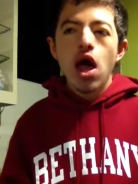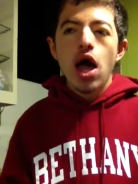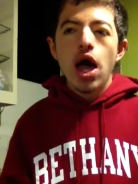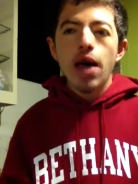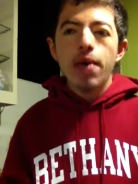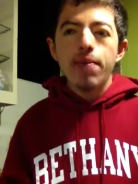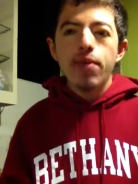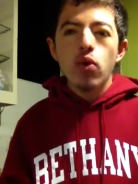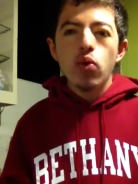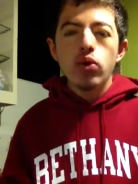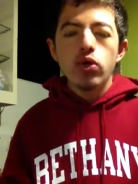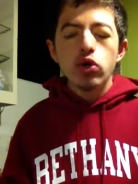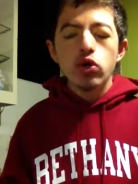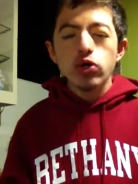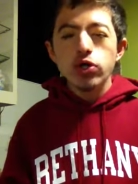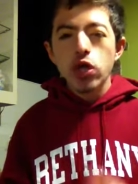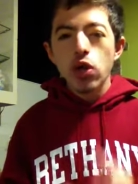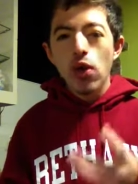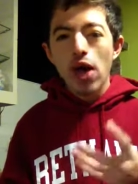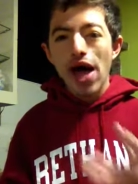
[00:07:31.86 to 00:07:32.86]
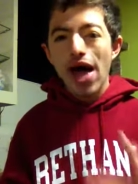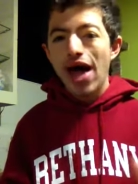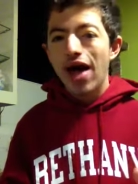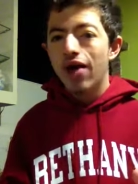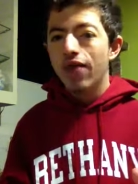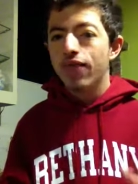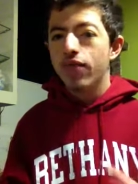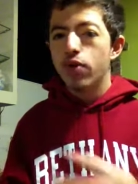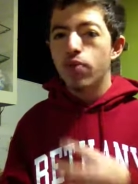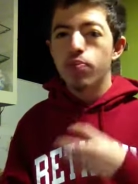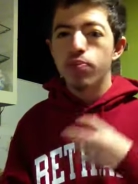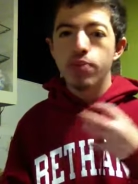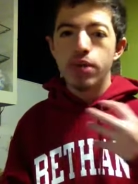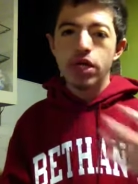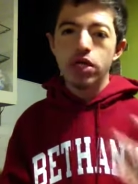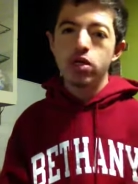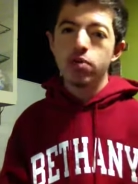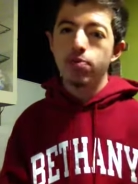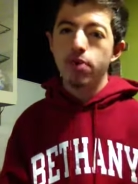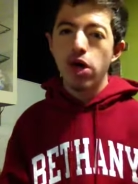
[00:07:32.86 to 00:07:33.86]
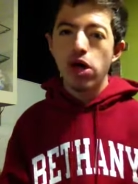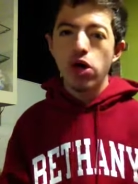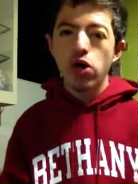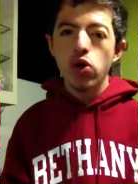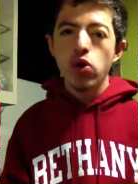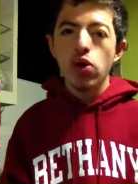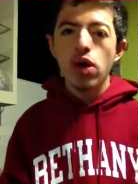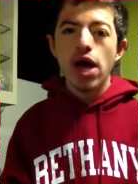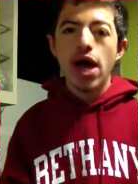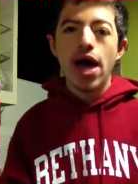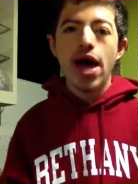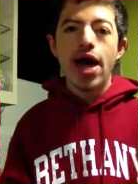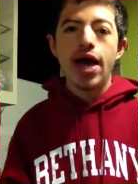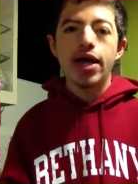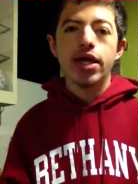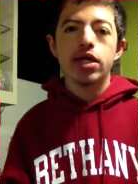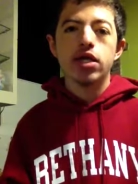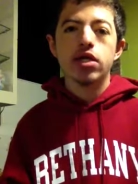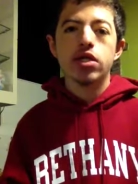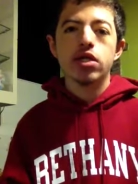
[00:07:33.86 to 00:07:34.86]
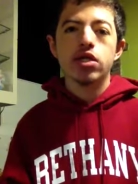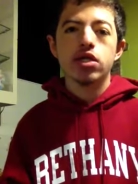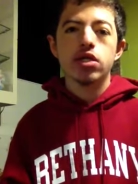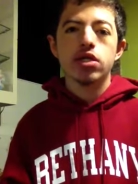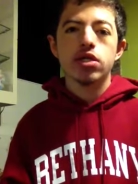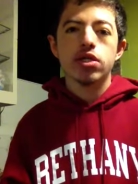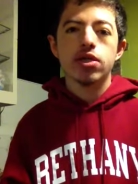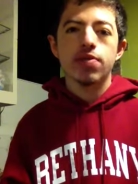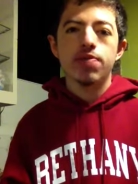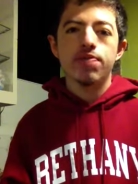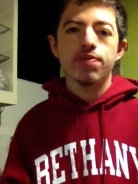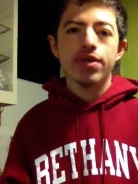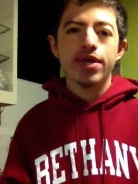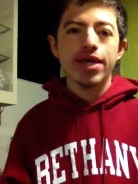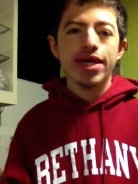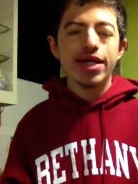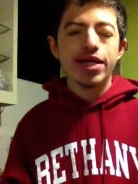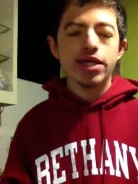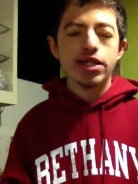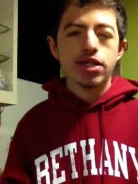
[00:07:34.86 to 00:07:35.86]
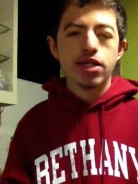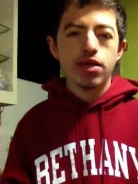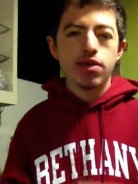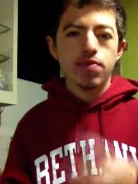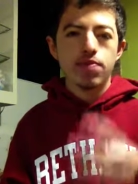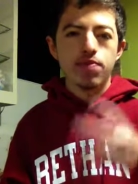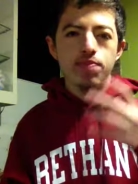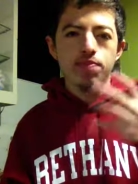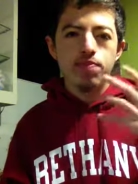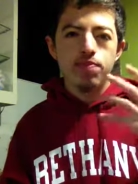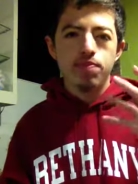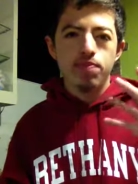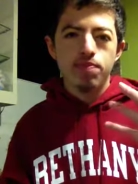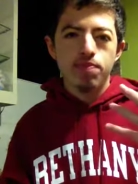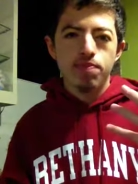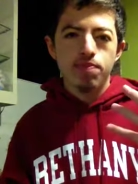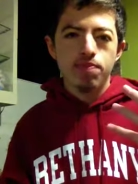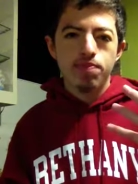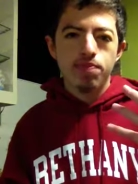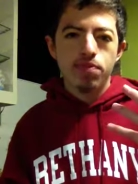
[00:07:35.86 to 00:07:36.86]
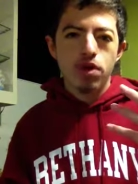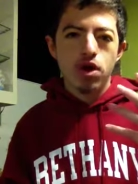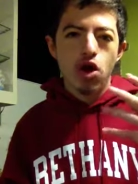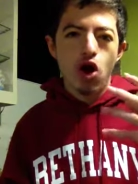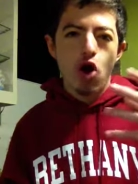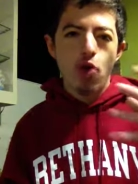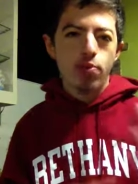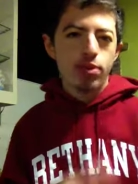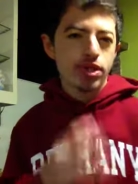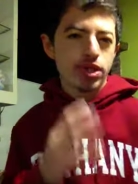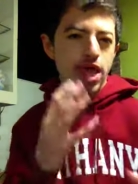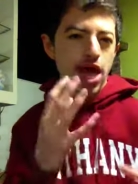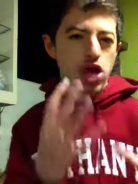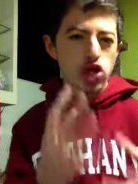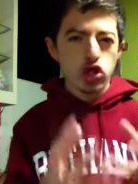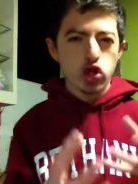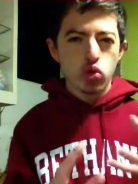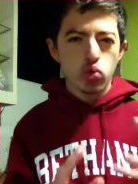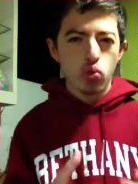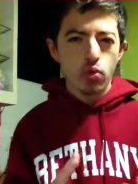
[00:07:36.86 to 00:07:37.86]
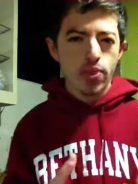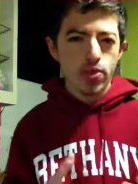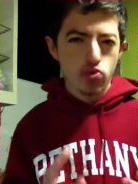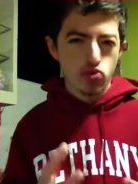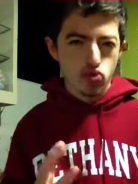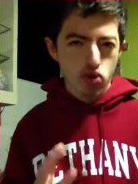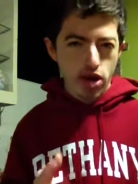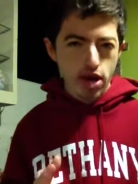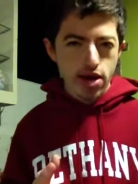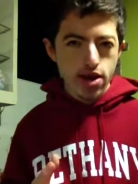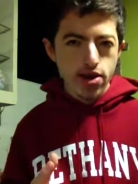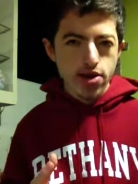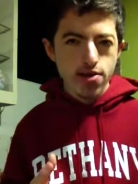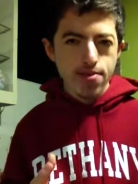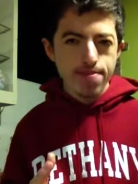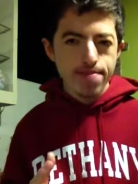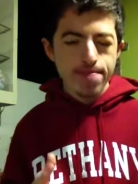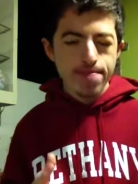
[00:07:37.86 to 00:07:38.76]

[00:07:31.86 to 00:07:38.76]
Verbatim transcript: Um, we also have Bilbo and his obsession with the ring.